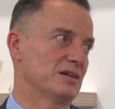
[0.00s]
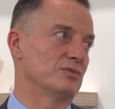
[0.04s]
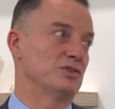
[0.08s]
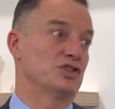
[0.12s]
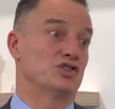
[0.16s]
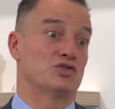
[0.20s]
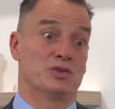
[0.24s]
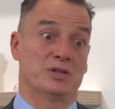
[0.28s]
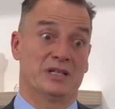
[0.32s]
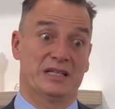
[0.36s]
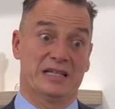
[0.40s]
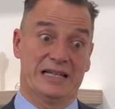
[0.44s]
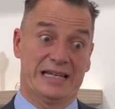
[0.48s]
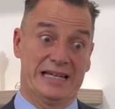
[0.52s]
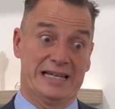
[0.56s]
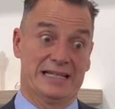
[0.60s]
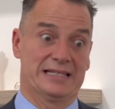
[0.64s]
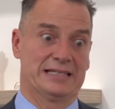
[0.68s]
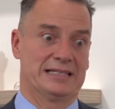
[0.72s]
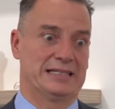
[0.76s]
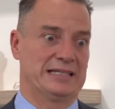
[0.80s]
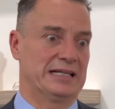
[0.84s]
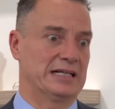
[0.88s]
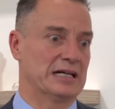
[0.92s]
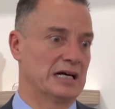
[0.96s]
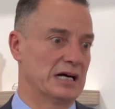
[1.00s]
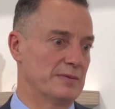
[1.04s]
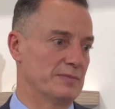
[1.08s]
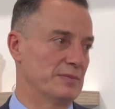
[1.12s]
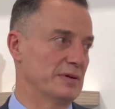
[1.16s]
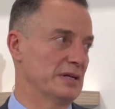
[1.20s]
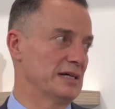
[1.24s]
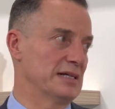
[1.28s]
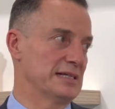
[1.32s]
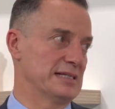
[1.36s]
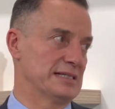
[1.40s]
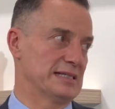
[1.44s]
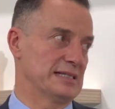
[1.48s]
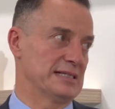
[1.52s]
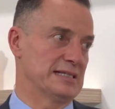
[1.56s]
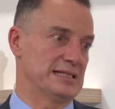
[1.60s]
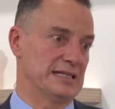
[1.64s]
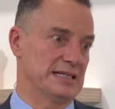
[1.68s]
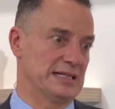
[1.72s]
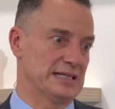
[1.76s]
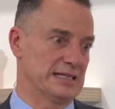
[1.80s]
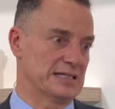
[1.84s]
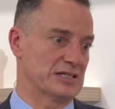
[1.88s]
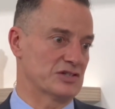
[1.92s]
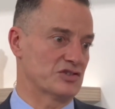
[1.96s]
which we need to decarbonize this
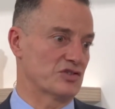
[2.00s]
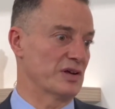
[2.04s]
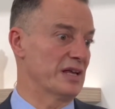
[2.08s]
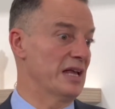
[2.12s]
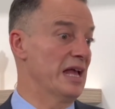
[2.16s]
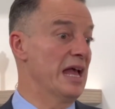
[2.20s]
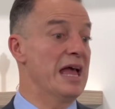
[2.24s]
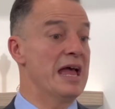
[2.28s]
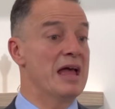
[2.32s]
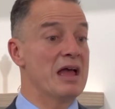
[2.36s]
industry.